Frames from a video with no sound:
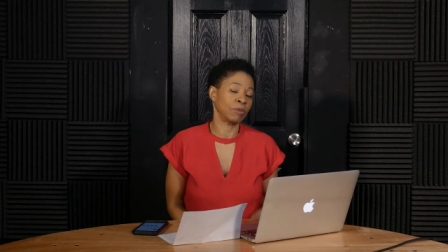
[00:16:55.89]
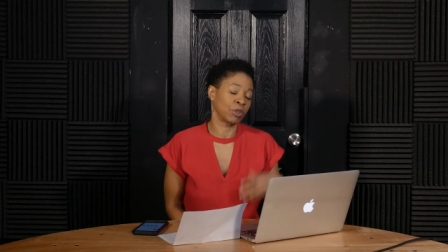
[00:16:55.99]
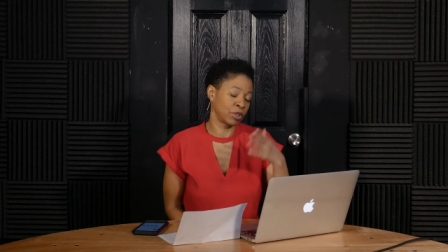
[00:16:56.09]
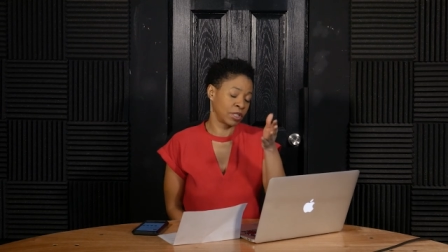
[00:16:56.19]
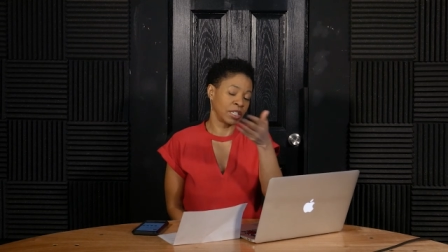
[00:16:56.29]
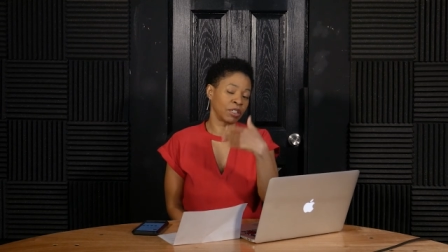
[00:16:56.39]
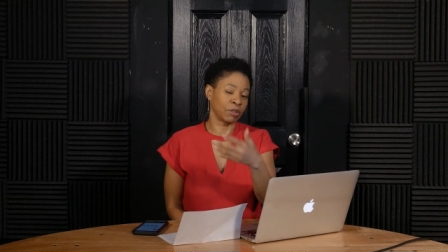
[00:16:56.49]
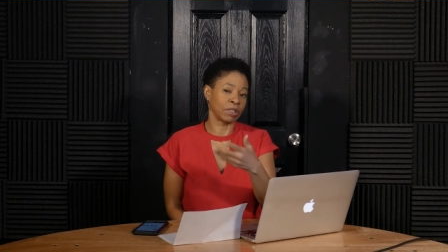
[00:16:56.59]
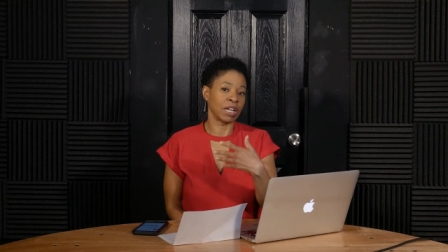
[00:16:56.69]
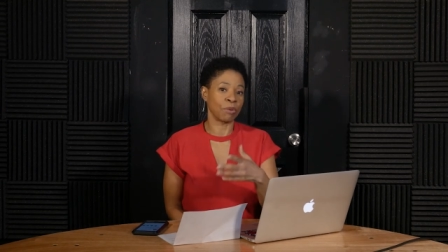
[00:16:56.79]
Christina
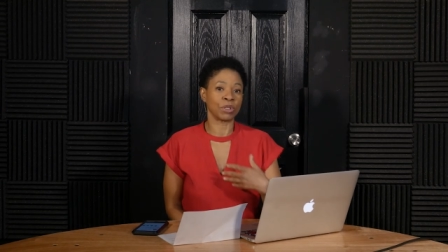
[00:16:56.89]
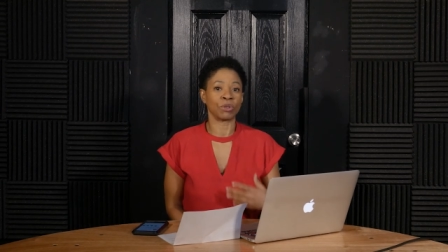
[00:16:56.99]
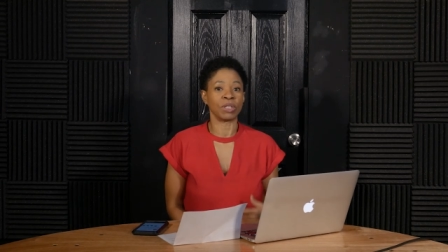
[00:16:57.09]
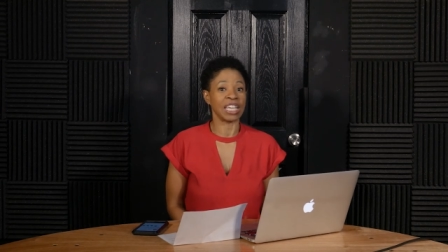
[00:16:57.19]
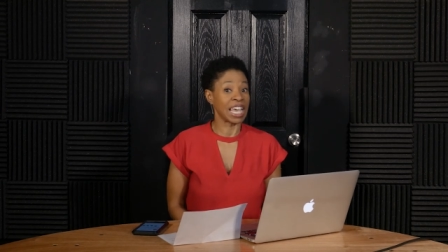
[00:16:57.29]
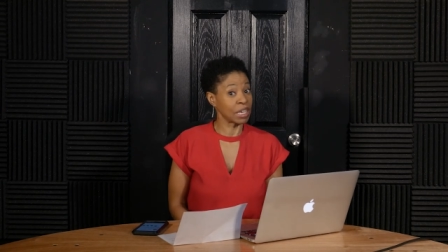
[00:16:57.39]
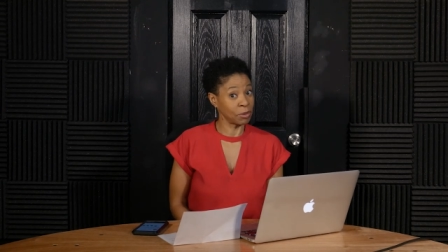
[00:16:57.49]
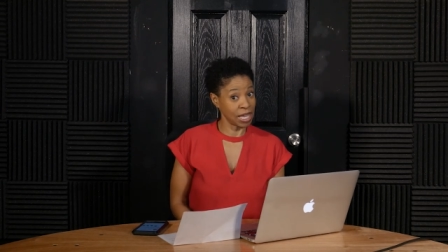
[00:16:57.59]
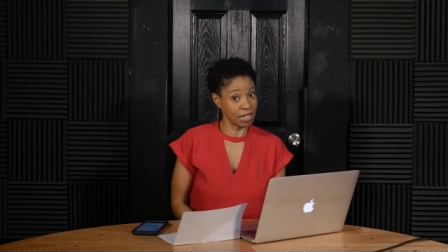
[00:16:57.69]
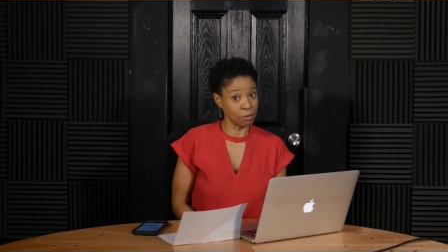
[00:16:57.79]
Greer and I were doing the
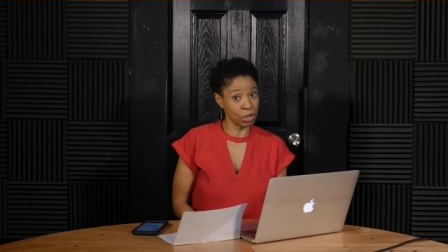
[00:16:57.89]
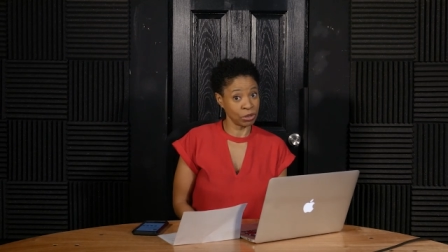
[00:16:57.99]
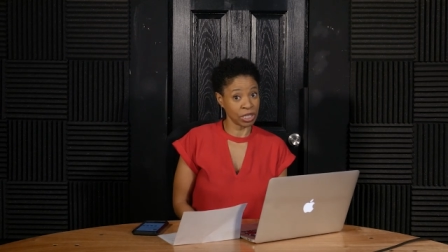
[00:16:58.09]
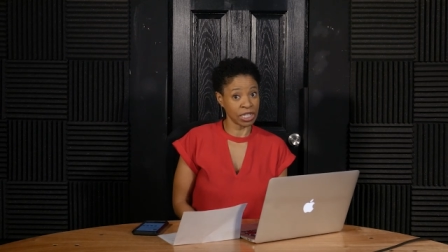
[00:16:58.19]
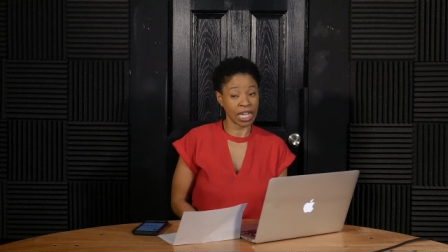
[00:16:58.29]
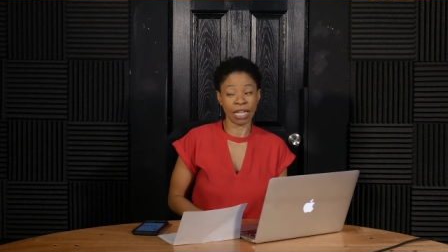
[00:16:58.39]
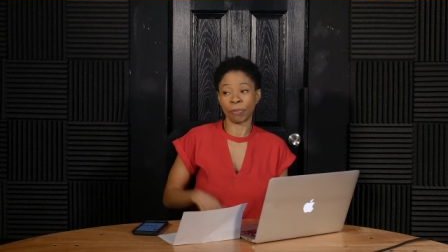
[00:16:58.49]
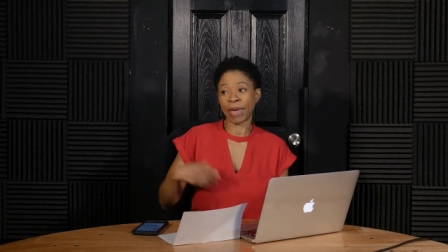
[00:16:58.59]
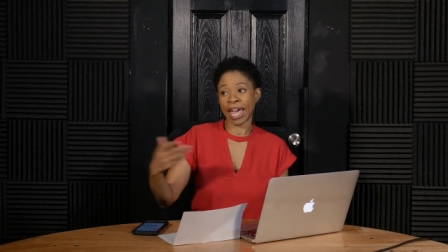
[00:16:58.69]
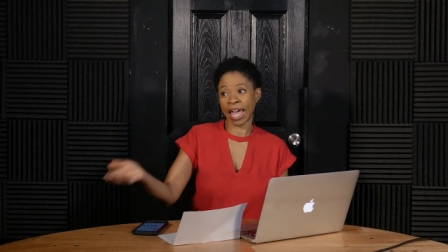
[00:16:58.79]
eggplant emoji,
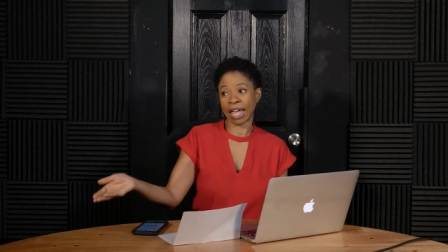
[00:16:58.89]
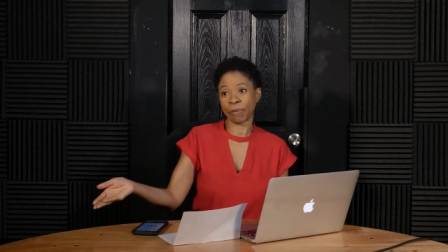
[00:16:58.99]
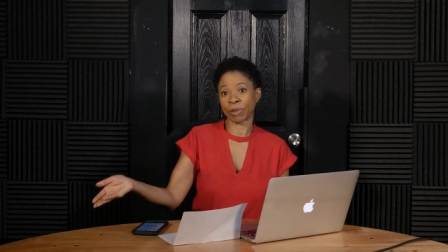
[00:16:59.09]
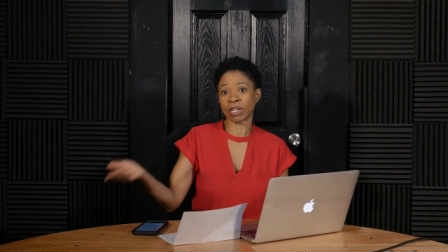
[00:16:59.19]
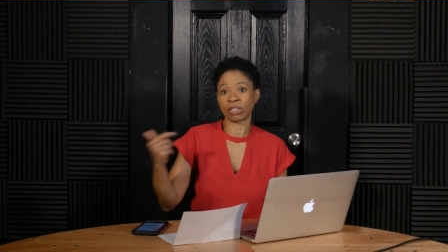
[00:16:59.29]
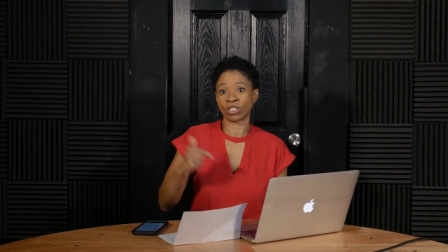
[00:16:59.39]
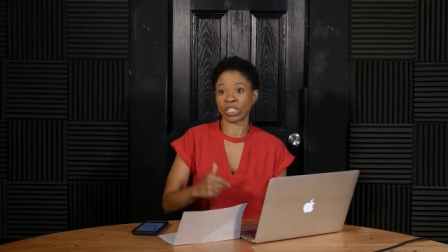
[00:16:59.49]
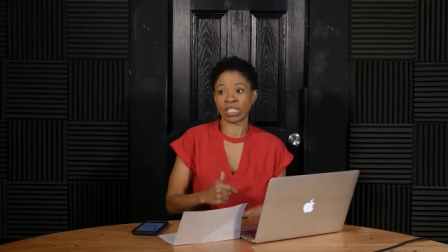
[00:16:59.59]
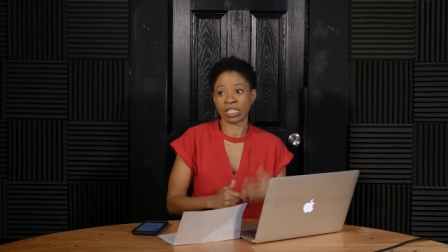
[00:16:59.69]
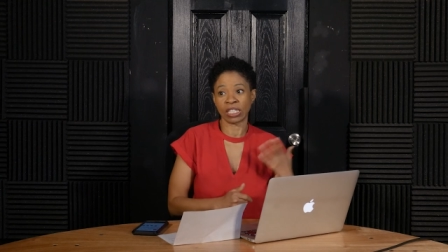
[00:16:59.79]
and Pat, because
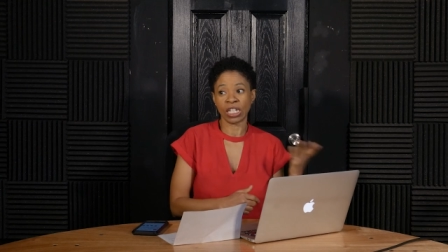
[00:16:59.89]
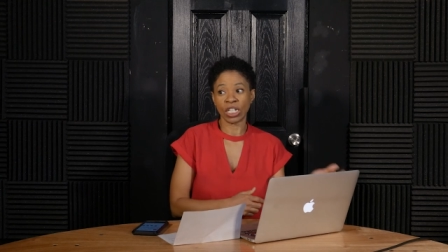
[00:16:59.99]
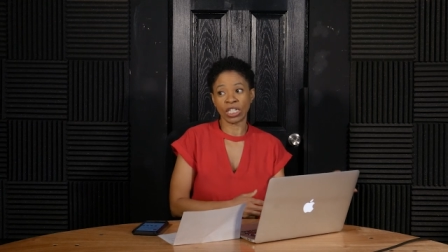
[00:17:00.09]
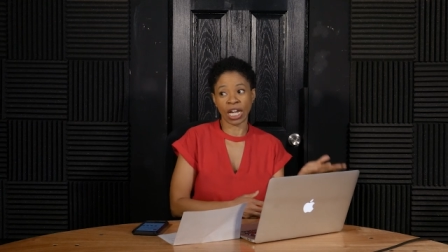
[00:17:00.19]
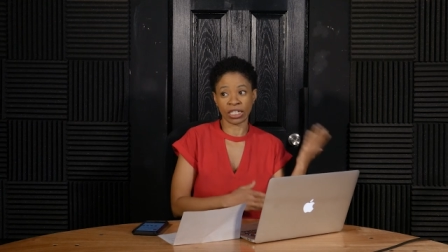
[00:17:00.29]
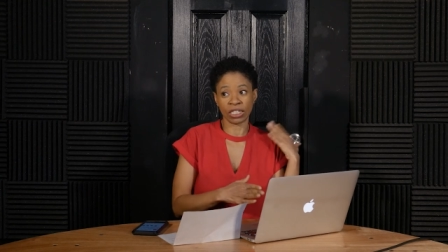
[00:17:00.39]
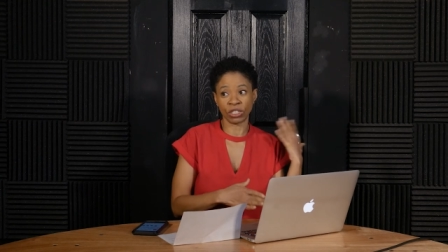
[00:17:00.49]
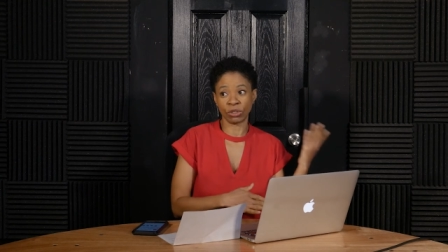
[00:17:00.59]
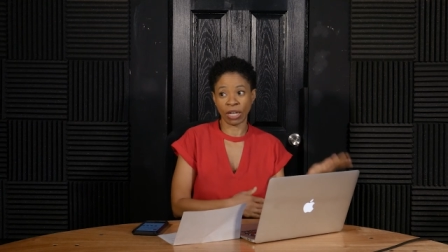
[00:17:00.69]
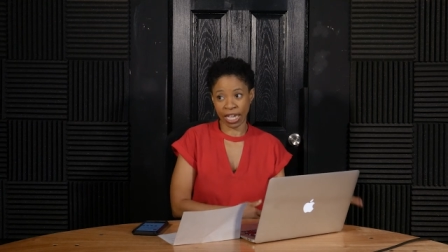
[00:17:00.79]
she's not
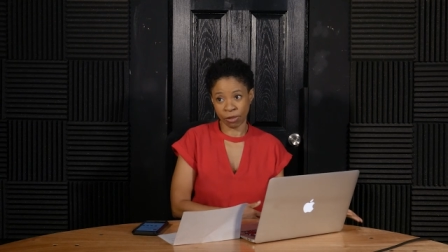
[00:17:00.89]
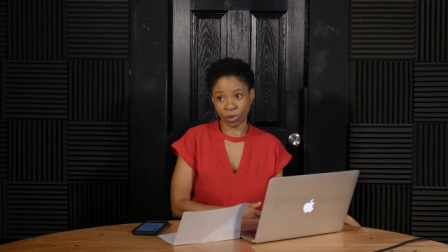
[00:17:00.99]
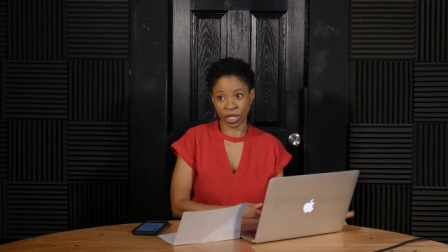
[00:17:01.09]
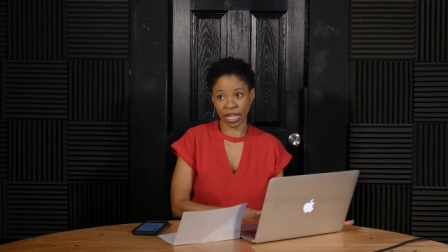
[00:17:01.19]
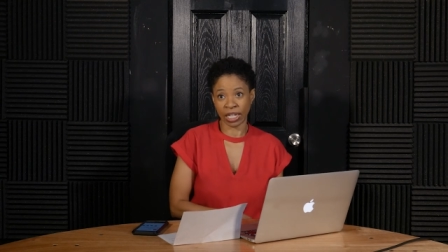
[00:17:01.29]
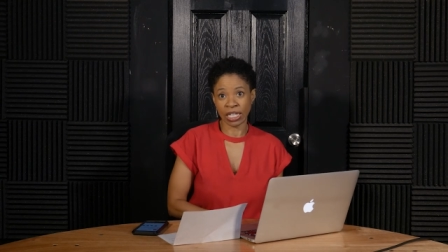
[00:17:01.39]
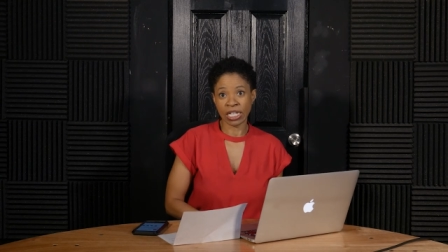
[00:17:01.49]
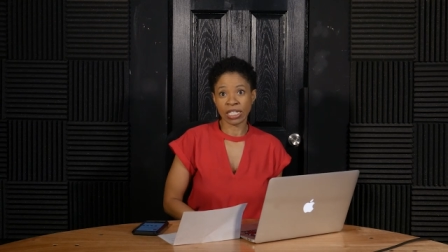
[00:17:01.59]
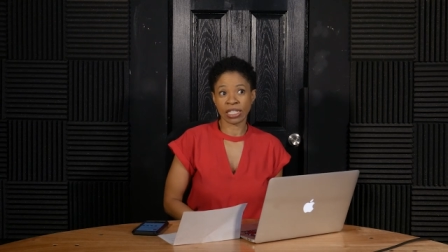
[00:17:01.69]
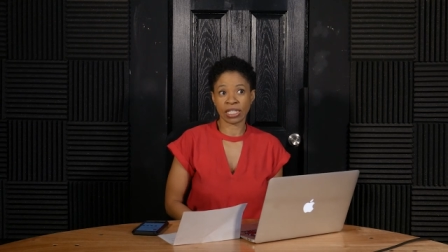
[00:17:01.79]
into eggplant,
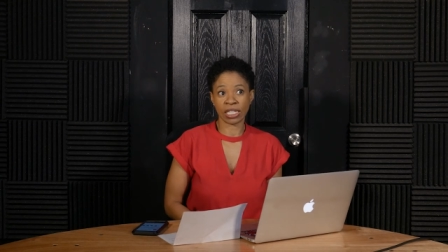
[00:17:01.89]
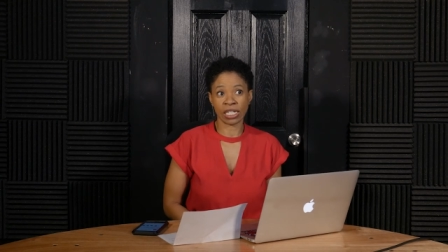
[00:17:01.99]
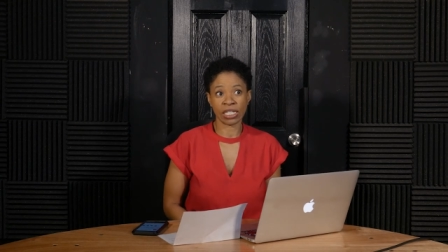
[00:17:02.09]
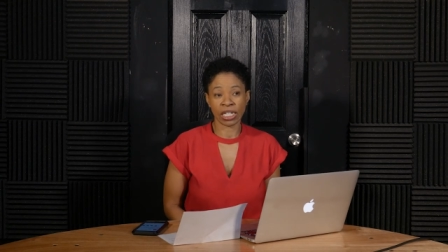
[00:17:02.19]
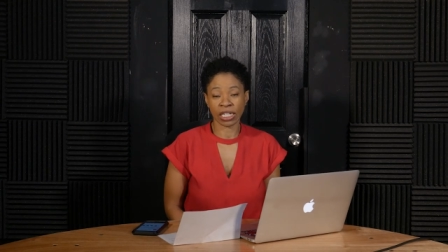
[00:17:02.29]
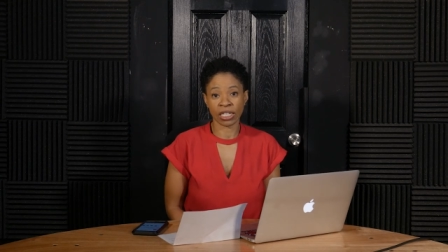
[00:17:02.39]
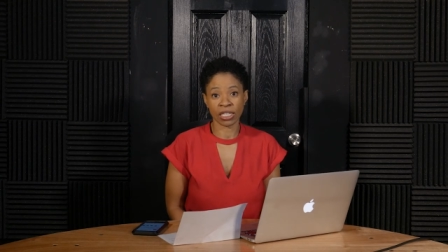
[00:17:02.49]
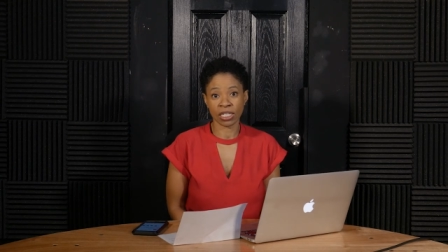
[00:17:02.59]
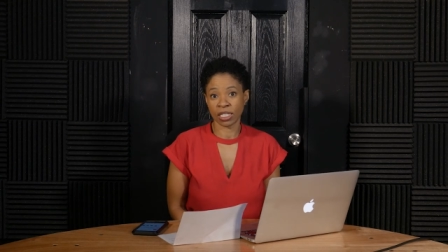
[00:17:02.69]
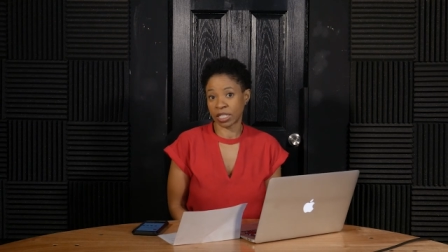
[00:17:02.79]
sent in a
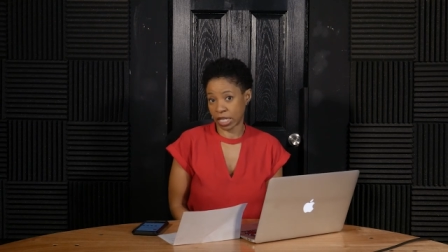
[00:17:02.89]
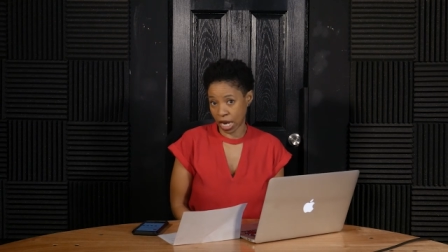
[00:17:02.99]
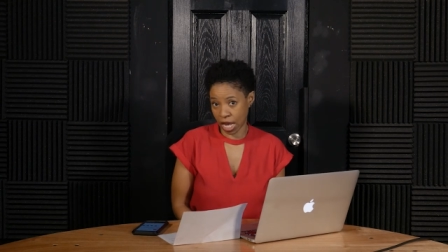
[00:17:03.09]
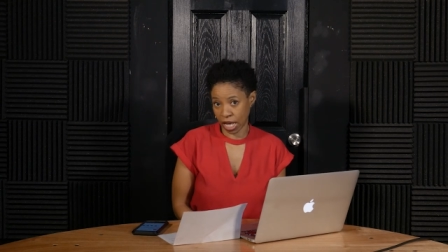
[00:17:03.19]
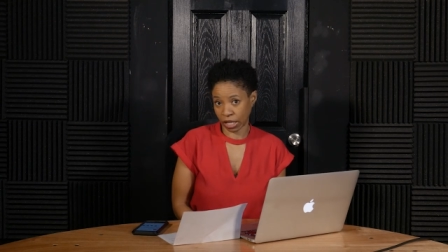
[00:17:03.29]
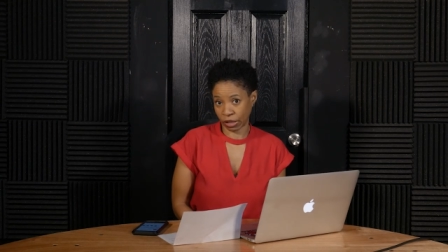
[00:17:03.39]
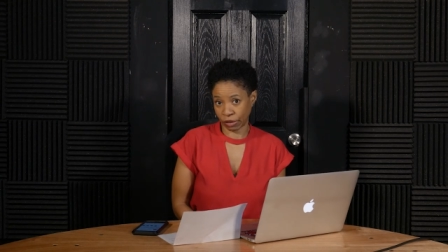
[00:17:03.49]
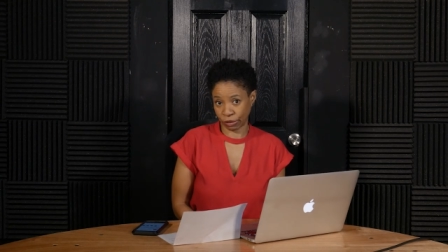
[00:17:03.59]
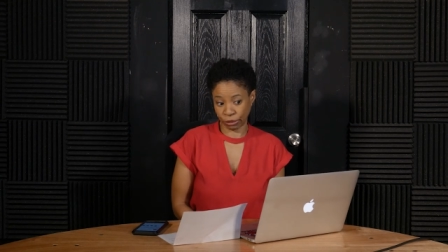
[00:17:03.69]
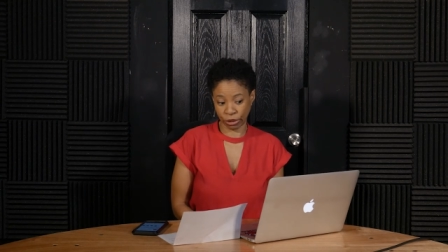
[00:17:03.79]

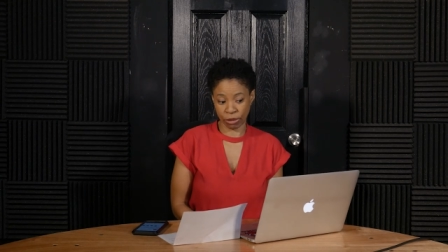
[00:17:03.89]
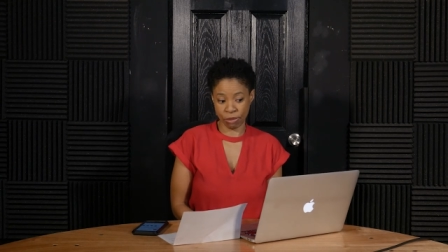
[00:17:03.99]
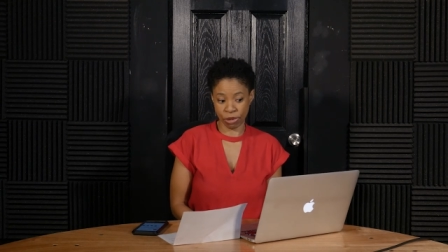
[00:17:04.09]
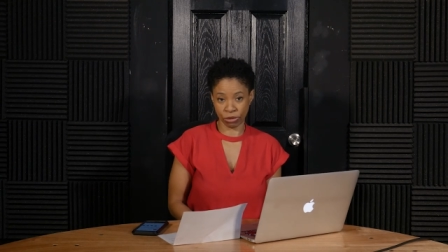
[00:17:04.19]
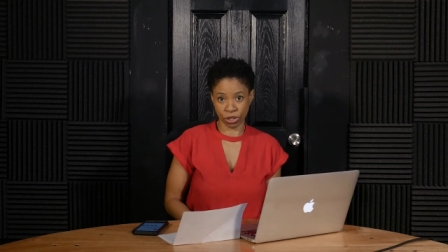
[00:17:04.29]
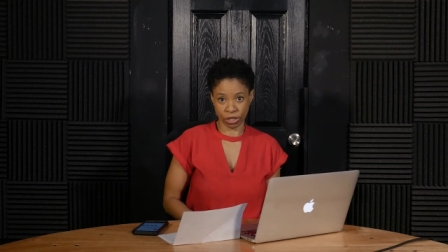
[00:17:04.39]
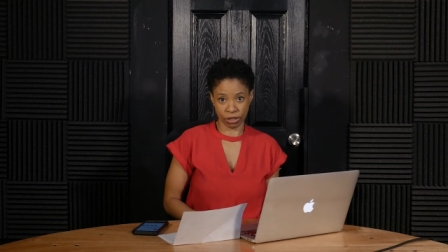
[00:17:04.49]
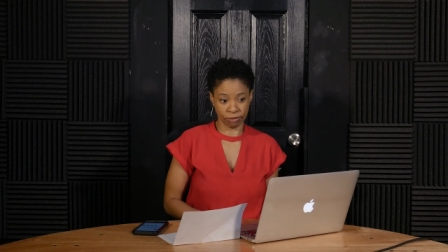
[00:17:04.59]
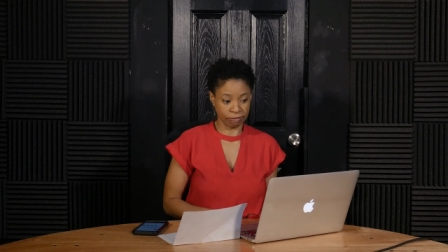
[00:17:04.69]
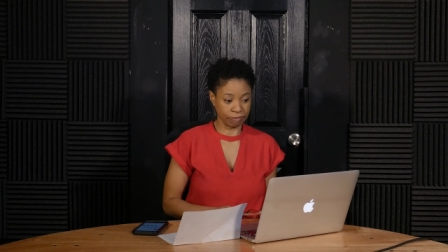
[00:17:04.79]
taco emoji.